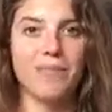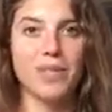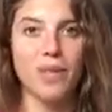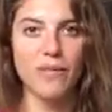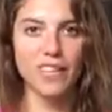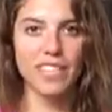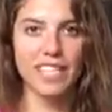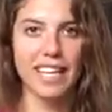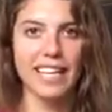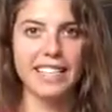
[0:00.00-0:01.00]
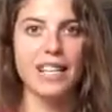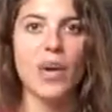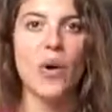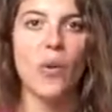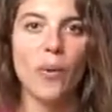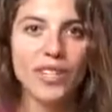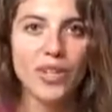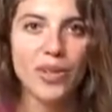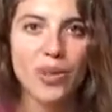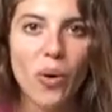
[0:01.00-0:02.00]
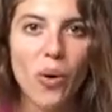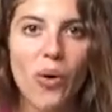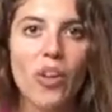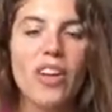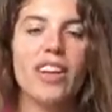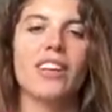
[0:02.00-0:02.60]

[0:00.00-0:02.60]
So the first thing is, what's your goal?